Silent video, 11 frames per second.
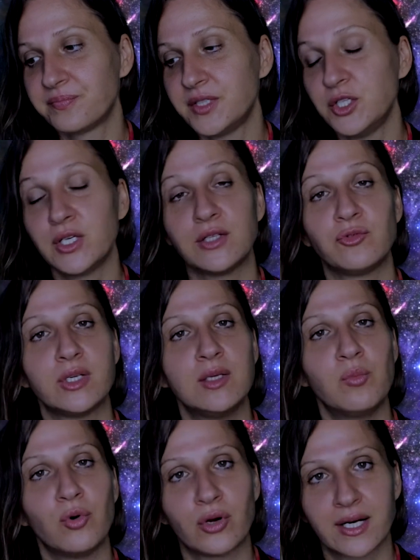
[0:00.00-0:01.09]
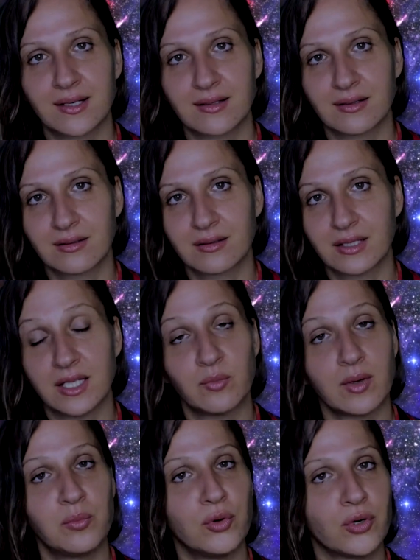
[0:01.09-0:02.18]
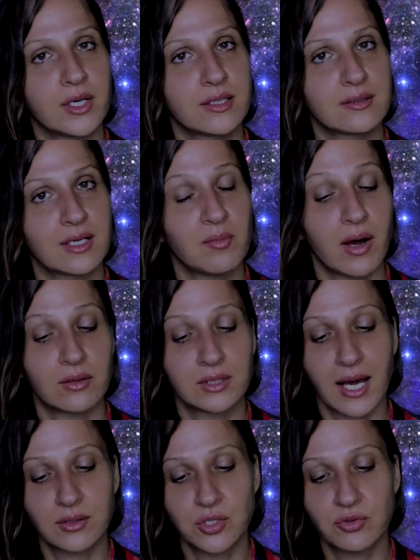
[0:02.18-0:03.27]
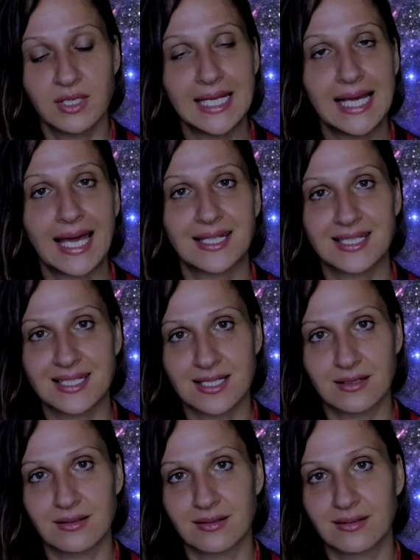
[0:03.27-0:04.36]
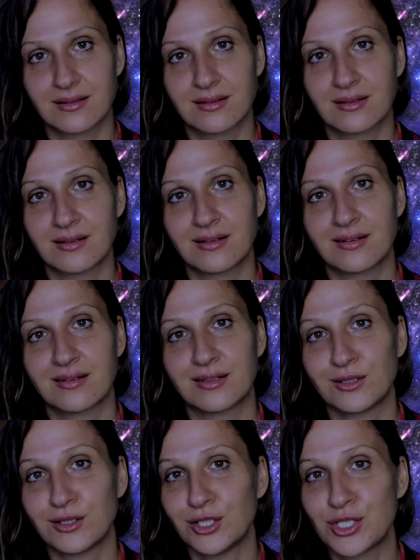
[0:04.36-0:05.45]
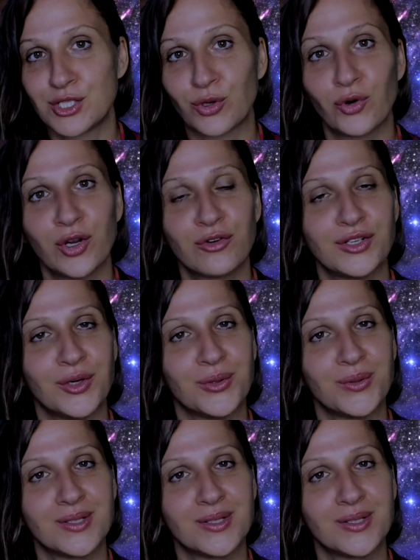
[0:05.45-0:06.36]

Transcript: you can read more in my book about how to really end the story of you,